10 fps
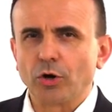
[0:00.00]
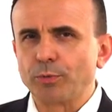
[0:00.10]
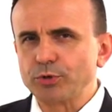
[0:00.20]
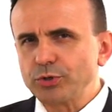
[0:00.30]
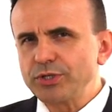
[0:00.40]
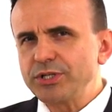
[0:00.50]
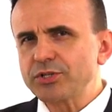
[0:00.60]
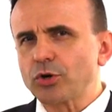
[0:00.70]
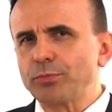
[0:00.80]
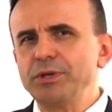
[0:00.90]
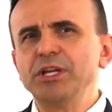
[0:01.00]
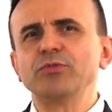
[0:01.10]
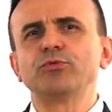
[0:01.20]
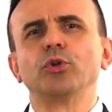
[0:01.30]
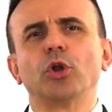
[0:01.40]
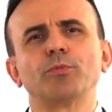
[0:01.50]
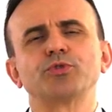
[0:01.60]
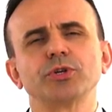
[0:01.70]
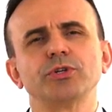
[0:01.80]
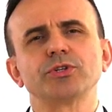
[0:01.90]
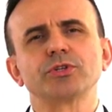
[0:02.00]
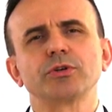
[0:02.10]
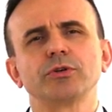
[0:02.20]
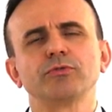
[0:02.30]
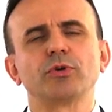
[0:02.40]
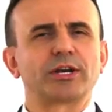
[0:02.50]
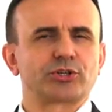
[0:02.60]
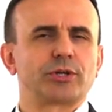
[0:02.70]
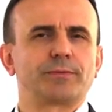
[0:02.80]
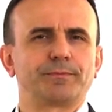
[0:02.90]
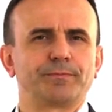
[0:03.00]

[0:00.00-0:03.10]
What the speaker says: Opportunities are meaningful options for action.